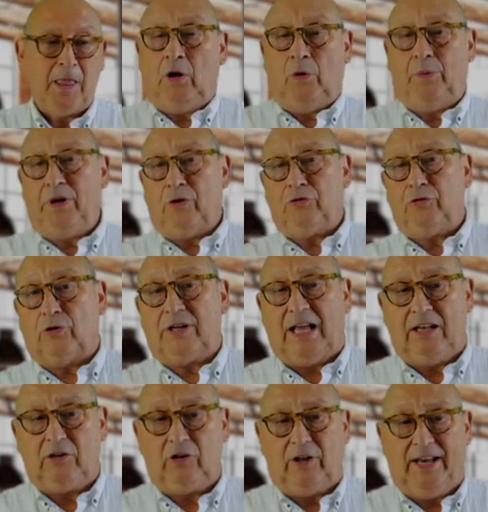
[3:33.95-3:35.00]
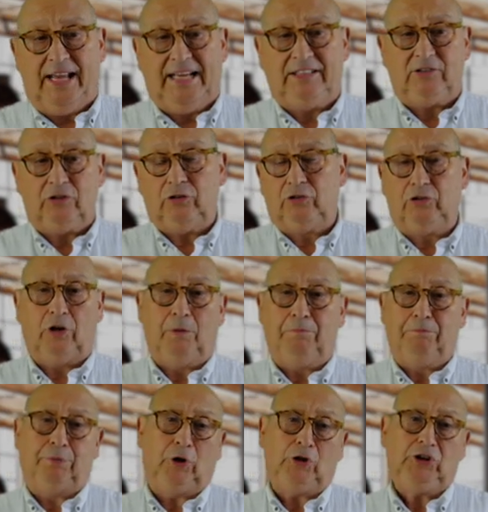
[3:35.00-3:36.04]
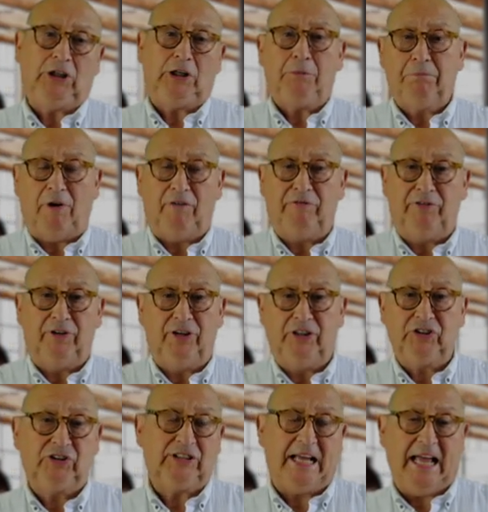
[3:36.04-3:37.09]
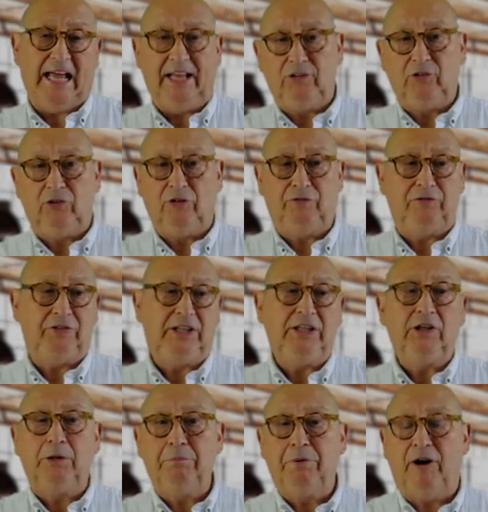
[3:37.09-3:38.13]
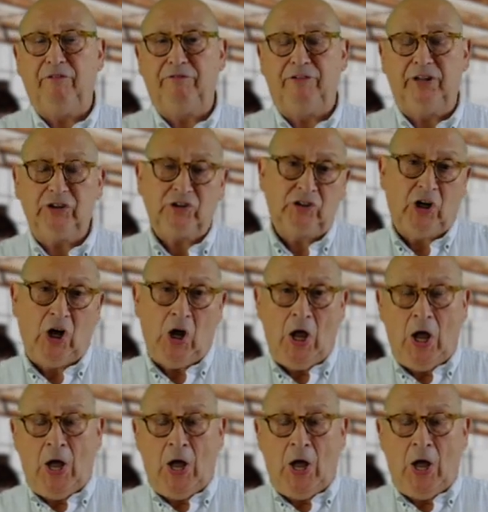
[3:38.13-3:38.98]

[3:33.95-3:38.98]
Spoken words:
We also calculate the project buffers and the feeder buffers